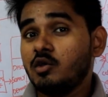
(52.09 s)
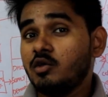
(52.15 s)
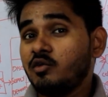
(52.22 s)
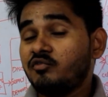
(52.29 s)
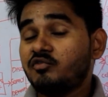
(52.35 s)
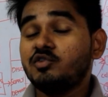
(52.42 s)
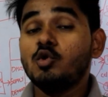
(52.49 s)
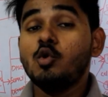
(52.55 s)

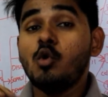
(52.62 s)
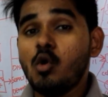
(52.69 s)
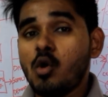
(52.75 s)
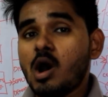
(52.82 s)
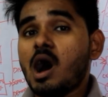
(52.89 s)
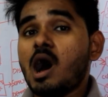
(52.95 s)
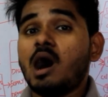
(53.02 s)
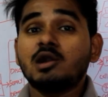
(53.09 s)
if
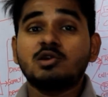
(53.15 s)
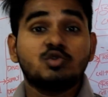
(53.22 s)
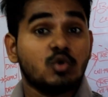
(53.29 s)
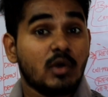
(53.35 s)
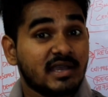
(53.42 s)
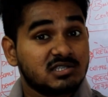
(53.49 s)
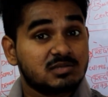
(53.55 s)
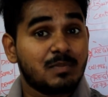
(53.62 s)
you are
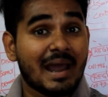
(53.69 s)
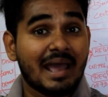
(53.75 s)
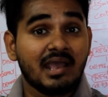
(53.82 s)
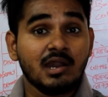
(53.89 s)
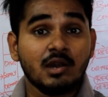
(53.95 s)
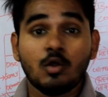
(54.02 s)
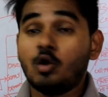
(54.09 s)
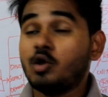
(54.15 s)
to
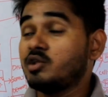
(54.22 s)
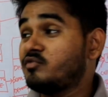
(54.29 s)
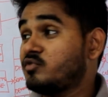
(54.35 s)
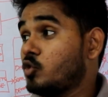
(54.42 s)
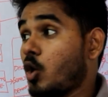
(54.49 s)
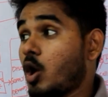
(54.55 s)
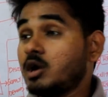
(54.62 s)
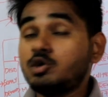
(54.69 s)
explain or if
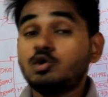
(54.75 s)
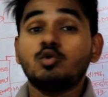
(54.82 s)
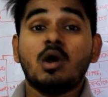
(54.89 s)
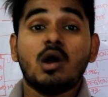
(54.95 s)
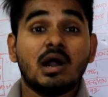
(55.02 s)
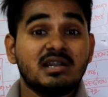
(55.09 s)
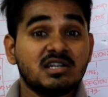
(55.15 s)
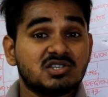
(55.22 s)
you want
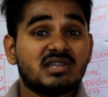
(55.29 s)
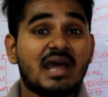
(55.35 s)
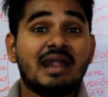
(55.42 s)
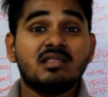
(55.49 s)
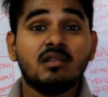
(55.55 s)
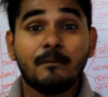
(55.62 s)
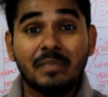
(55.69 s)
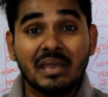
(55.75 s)
to
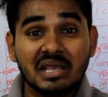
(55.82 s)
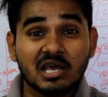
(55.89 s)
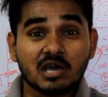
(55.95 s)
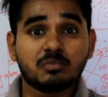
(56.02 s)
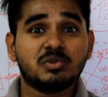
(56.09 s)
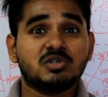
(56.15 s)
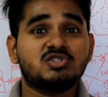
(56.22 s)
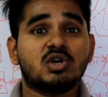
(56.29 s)
understand the
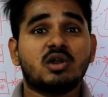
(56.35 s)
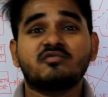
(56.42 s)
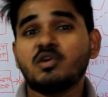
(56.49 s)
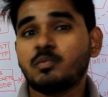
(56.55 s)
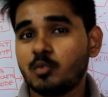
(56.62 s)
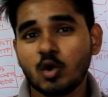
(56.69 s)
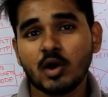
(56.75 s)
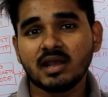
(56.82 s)
bigger picture of
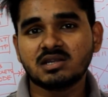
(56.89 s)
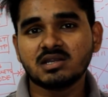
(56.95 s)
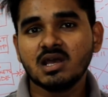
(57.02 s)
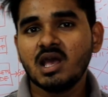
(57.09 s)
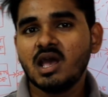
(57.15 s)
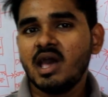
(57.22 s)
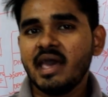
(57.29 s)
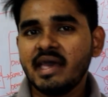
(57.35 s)
the product,
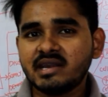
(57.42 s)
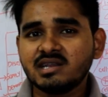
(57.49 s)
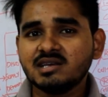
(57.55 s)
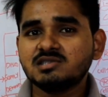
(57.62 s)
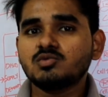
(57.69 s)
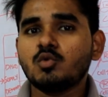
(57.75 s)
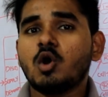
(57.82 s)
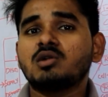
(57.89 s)
it
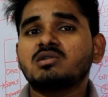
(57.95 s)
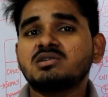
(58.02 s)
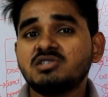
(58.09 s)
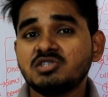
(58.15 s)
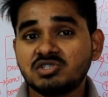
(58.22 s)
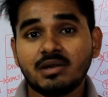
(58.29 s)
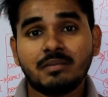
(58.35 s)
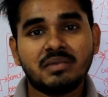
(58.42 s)
is what the
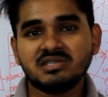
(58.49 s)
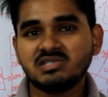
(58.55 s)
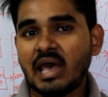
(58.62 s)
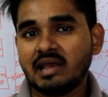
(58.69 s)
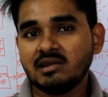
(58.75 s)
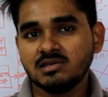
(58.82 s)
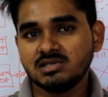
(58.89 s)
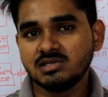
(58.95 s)
system
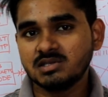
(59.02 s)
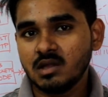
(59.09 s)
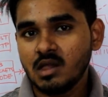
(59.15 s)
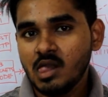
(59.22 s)
design is.